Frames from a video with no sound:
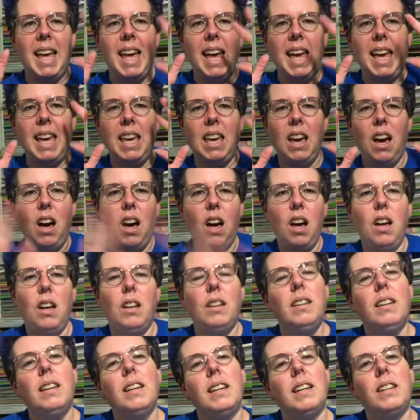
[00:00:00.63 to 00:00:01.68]
Hey
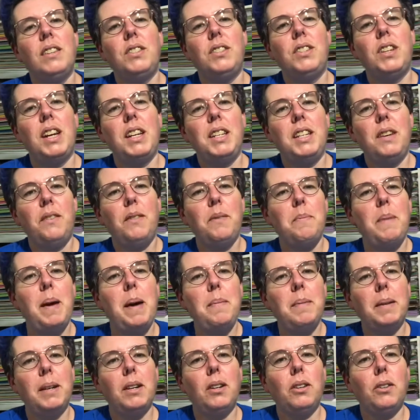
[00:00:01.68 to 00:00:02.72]
y'all, it's JJ with
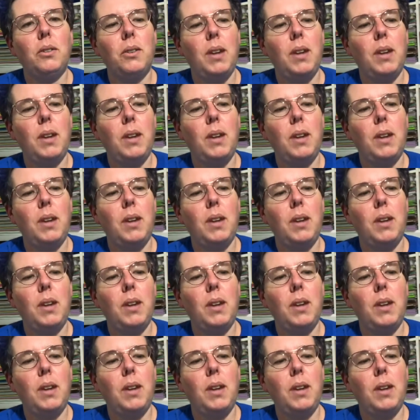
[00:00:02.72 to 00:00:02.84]
Baby Girl